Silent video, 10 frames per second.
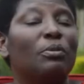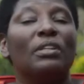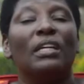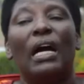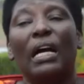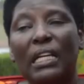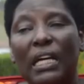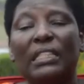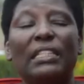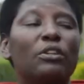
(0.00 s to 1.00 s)
Because the
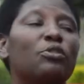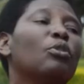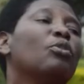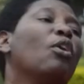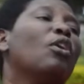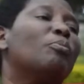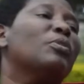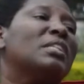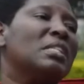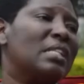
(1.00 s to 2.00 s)
Anglican takes on all
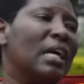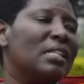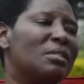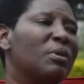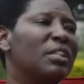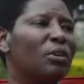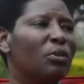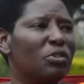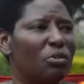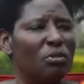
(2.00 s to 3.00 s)
Protestants,
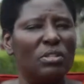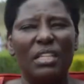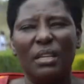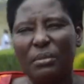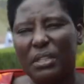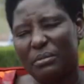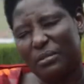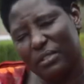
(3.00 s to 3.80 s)
Pentecostals and everything.